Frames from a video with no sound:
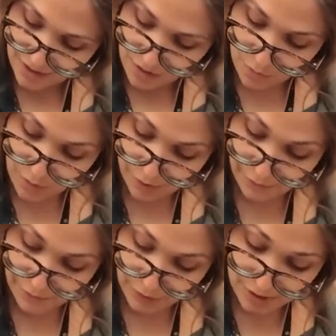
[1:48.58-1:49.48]
We're
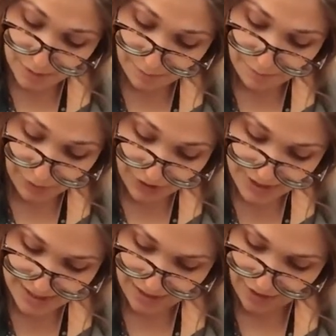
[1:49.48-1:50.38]
full to
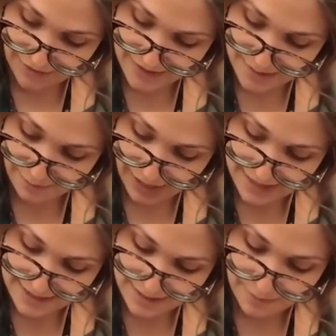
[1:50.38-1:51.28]
bursting on this
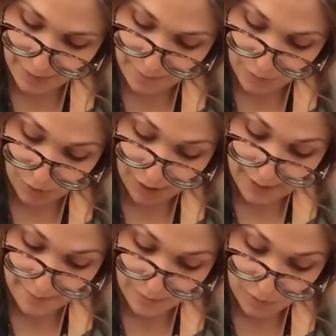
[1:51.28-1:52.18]
bus, but more
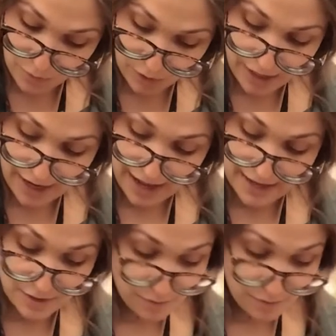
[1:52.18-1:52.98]
and more and